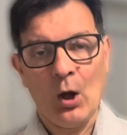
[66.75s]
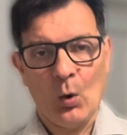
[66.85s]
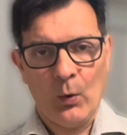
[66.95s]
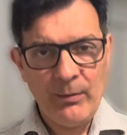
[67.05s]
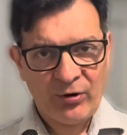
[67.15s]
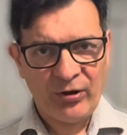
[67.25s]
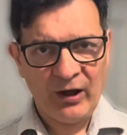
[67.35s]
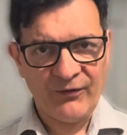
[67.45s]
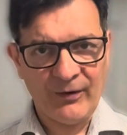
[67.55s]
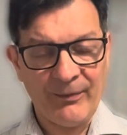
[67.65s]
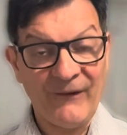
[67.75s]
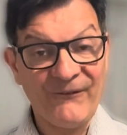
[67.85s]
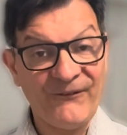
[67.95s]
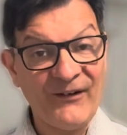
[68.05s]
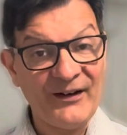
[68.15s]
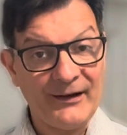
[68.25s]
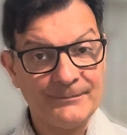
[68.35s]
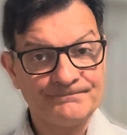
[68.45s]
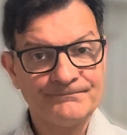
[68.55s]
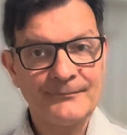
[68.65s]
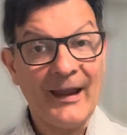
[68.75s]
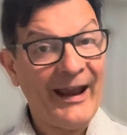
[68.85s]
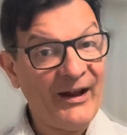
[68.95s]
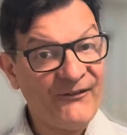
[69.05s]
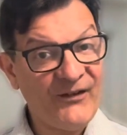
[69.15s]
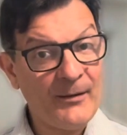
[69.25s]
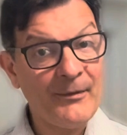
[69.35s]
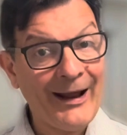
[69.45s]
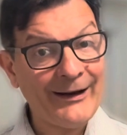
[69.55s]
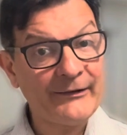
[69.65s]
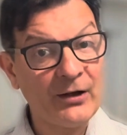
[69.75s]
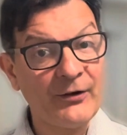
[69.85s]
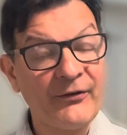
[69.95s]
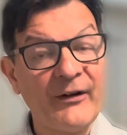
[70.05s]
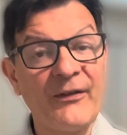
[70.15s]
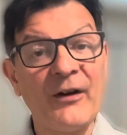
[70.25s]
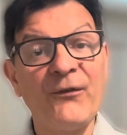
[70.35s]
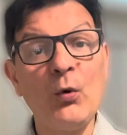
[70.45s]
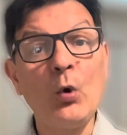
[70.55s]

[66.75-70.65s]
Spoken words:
We must think of something funny. FM Alexander said that if you